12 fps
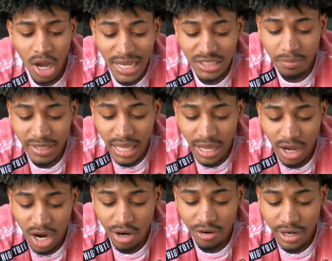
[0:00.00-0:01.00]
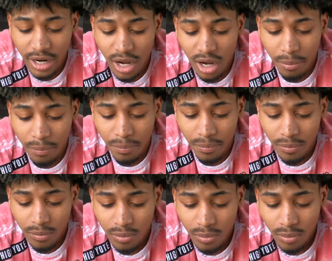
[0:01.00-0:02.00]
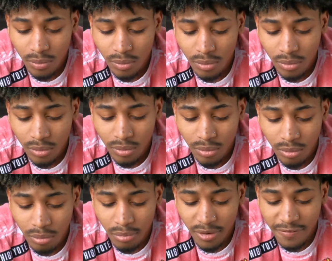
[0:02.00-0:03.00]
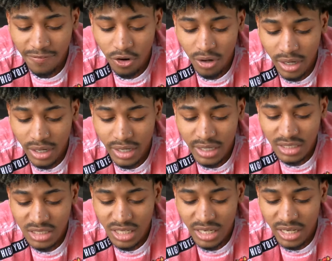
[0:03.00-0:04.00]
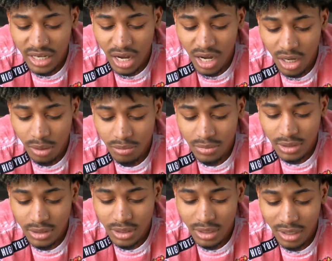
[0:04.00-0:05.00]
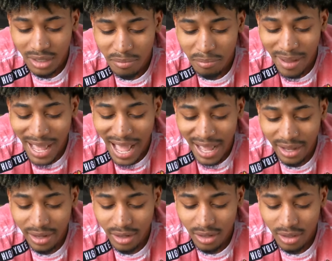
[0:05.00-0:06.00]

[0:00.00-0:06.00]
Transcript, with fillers: I should be like, "Hurry up!" Before she comes back.